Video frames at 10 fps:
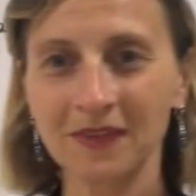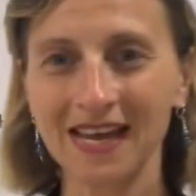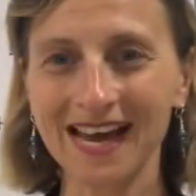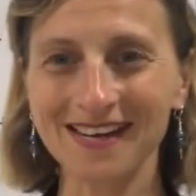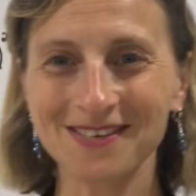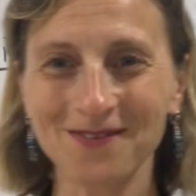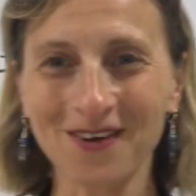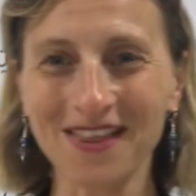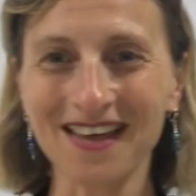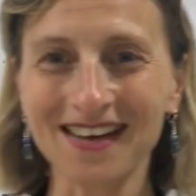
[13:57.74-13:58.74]
How did you
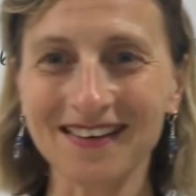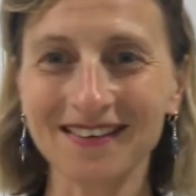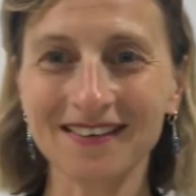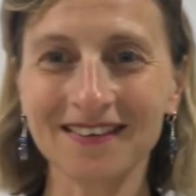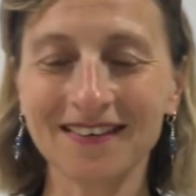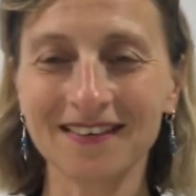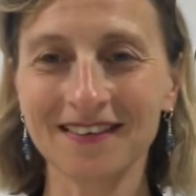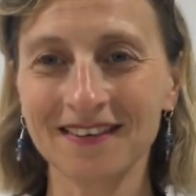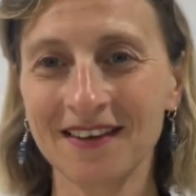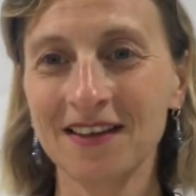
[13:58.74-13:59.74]
find that?
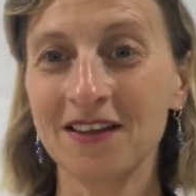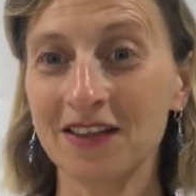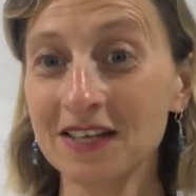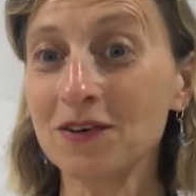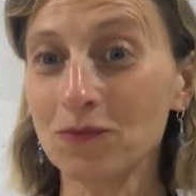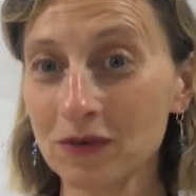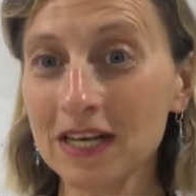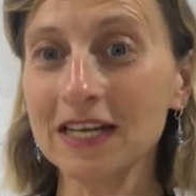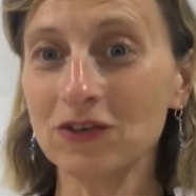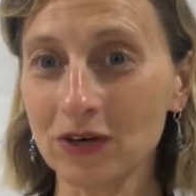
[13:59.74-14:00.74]
These are
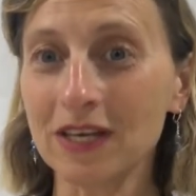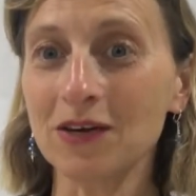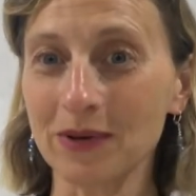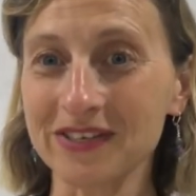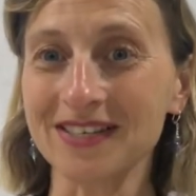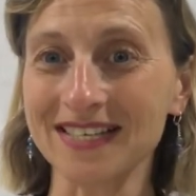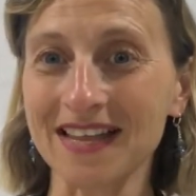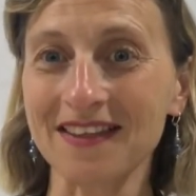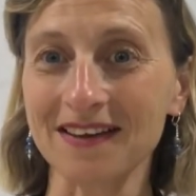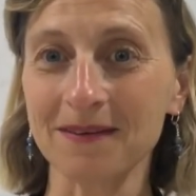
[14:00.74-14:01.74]
really tricky questions,
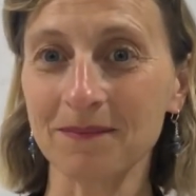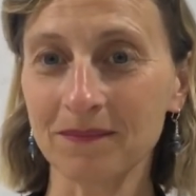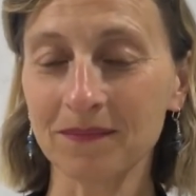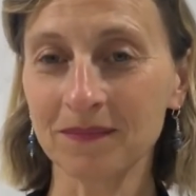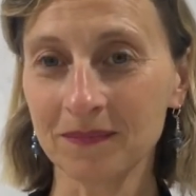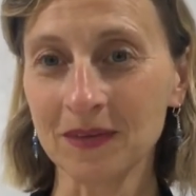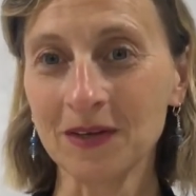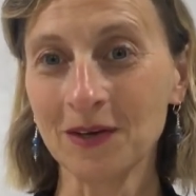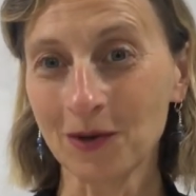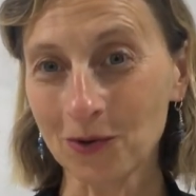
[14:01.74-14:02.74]
aren't they?
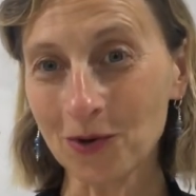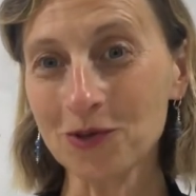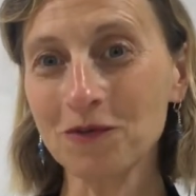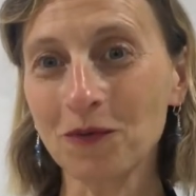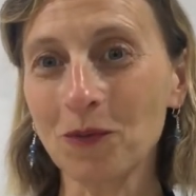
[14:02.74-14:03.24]
Good on you for